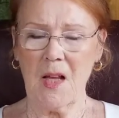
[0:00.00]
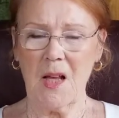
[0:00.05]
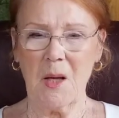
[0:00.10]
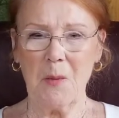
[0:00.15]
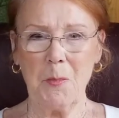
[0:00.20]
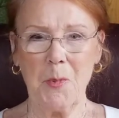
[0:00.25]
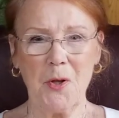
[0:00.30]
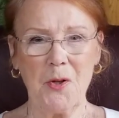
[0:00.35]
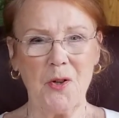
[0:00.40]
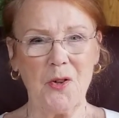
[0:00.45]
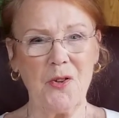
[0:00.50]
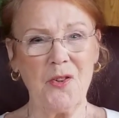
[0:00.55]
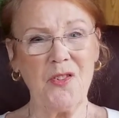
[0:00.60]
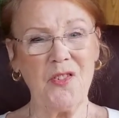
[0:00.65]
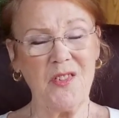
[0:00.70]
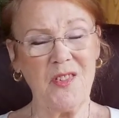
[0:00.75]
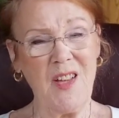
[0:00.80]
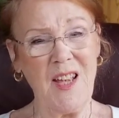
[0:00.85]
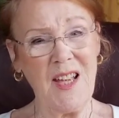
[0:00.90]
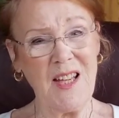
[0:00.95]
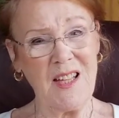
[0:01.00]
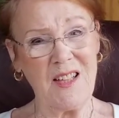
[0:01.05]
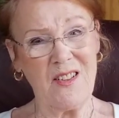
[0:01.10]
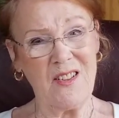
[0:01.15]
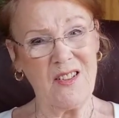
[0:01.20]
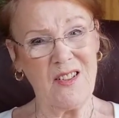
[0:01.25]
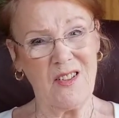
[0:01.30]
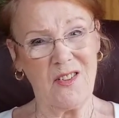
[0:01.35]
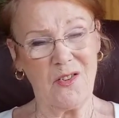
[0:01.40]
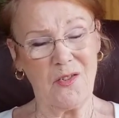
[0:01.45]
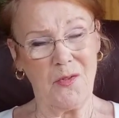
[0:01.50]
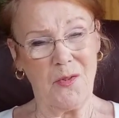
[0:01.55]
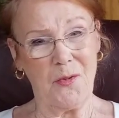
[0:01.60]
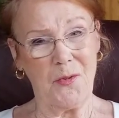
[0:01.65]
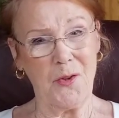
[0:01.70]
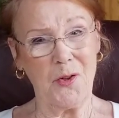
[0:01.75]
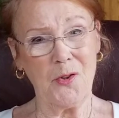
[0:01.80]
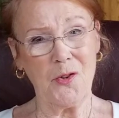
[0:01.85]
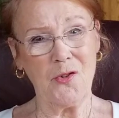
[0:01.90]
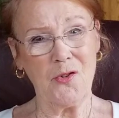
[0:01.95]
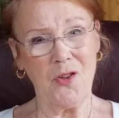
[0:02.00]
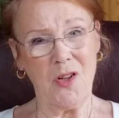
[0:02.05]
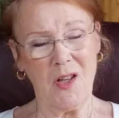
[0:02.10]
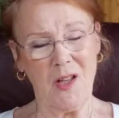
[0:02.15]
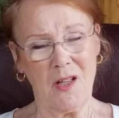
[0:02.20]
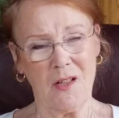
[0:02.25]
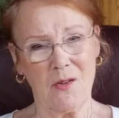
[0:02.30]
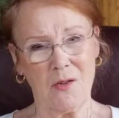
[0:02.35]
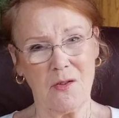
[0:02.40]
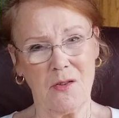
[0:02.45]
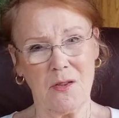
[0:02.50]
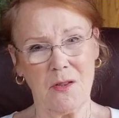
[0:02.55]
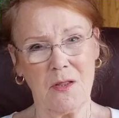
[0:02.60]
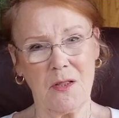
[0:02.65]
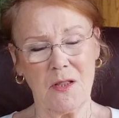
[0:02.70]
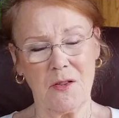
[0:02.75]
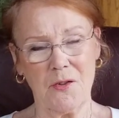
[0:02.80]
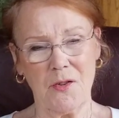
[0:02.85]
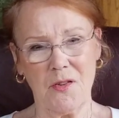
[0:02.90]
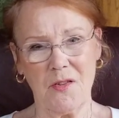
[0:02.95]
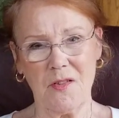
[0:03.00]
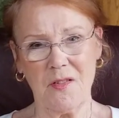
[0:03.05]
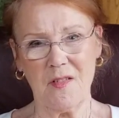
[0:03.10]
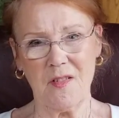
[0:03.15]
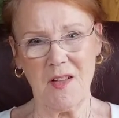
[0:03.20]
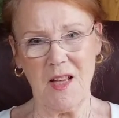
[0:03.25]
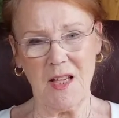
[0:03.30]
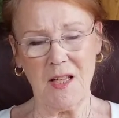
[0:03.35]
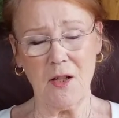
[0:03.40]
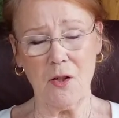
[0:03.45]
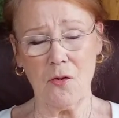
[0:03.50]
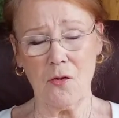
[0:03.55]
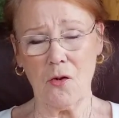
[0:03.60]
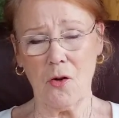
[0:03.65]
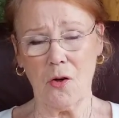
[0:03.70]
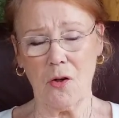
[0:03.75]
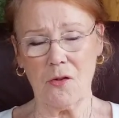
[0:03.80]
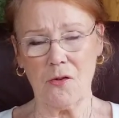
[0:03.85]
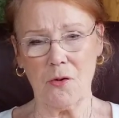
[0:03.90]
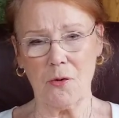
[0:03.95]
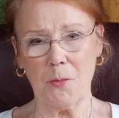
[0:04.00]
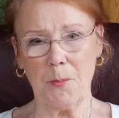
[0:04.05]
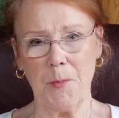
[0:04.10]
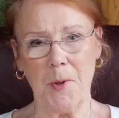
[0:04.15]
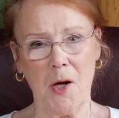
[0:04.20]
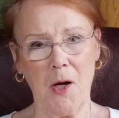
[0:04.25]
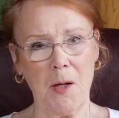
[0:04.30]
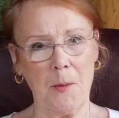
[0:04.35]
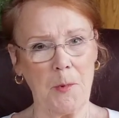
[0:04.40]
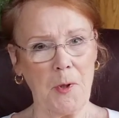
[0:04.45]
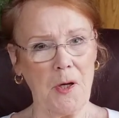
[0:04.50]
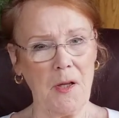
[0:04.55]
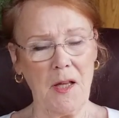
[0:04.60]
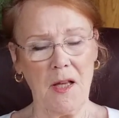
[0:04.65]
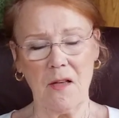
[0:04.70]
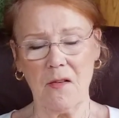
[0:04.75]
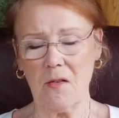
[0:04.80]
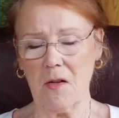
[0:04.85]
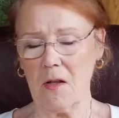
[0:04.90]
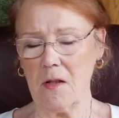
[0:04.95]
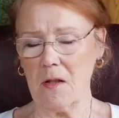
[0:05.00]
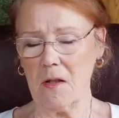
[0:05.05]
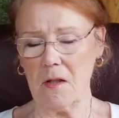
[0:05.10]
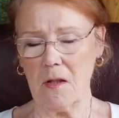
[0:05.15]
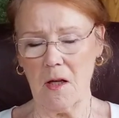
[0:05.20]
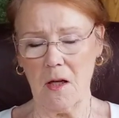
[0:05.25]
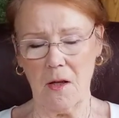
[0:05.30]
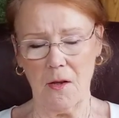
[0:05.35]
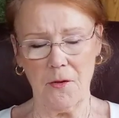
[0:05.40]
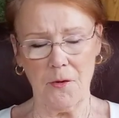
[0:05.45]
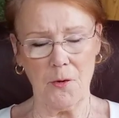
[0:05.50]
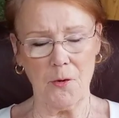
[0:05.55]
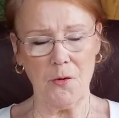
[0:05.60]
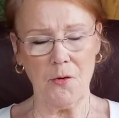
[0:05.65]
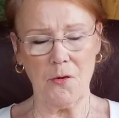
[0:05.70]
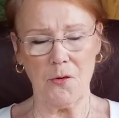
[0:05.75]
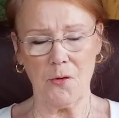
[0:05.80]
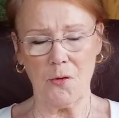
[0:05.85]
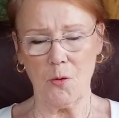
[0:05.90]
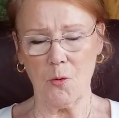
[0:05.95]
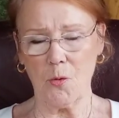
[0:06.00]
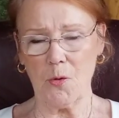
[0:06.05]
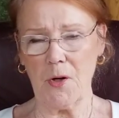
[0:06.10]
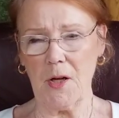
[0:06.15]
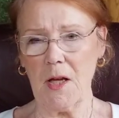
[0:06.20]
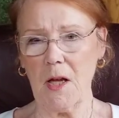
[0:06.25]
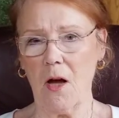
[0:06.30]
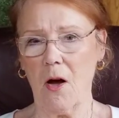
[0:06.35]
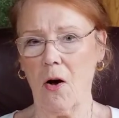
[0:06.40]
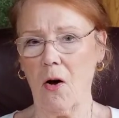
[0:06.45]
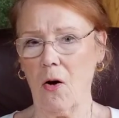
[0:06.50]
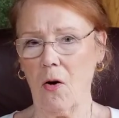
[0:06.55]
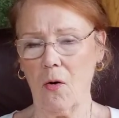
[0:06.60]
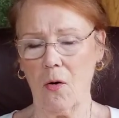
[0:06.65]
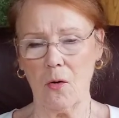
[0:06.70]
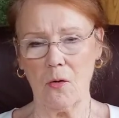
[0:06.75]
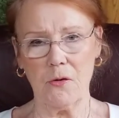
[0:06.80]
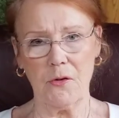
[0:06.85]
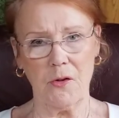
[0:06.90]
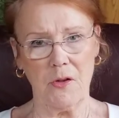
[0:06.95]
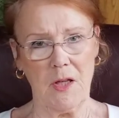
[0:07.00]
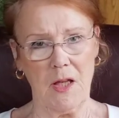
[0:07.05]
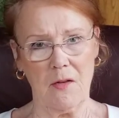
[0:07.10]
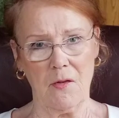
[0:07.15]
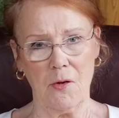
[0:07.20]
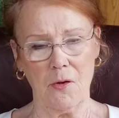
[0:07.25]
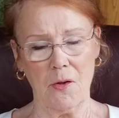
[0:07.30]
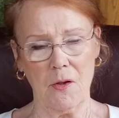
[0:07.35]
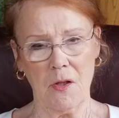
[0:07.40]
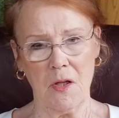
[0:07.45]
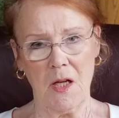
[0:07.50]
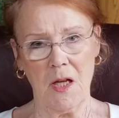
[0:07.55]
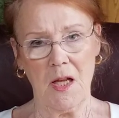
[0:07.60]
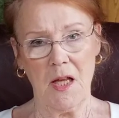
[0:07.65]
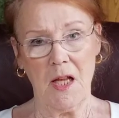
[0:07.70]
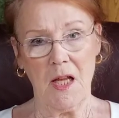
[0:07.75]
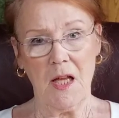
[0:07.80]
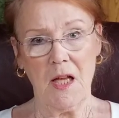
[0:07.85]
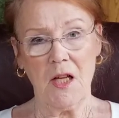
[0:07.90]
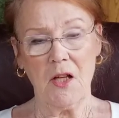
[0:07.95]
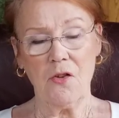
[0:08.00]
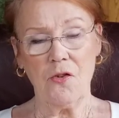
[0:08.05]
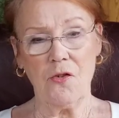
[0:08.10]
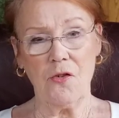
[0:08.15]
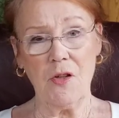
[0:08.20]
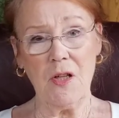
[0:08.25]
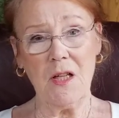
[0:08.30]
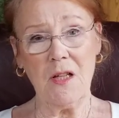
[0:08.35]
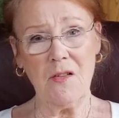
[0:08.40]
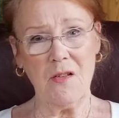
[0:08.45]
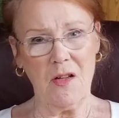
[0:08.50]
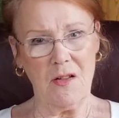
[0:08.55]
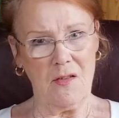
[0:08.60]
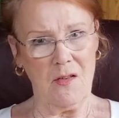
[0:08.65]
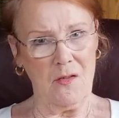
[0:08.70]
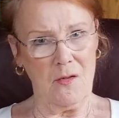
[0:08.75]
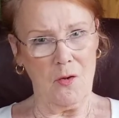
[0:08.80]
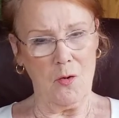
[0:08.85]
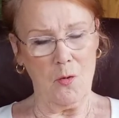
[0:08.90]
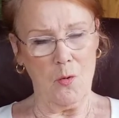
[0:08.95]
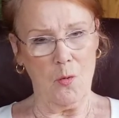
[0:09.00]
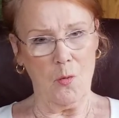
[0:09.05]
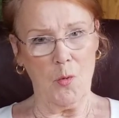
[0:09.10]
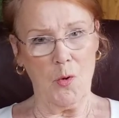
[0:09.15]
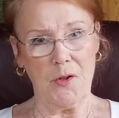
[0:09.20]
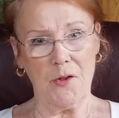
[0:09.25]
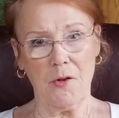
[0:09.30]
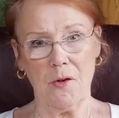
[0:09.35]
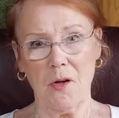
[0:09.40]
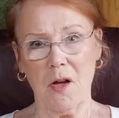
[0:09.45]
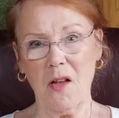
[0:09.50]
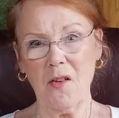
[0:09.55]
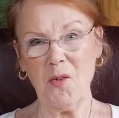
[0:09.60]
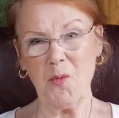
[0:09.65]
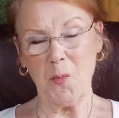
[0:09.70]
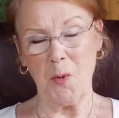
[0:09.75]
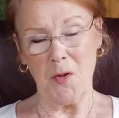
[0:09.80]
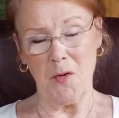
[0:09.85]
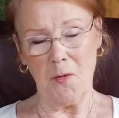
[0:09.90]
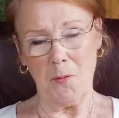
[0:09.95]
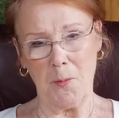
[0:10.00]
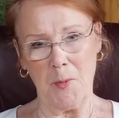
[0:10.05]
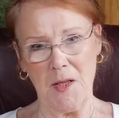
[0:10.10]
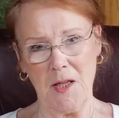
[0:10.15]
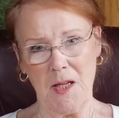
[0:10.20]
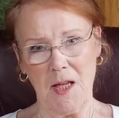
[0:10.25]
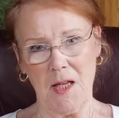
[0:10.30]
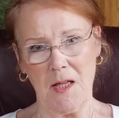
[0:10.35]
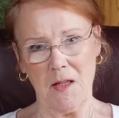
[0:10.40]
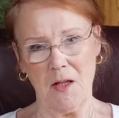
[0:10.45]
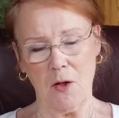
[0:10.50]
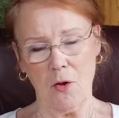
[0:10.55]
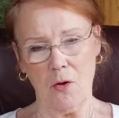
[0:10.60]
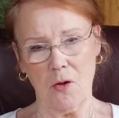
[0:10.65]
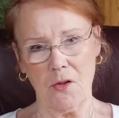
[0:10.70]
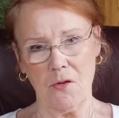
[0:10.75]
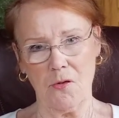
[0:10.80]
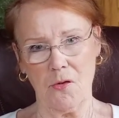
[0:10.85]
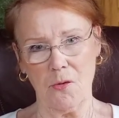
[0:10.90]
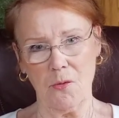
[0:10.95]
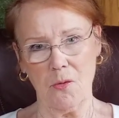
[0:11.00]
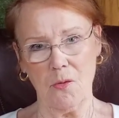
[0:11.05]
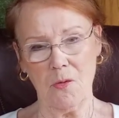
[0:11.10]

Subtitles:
But her third child, her second daughter, Barbara, is another story altogether. She doesn't know what her husband's been getting onto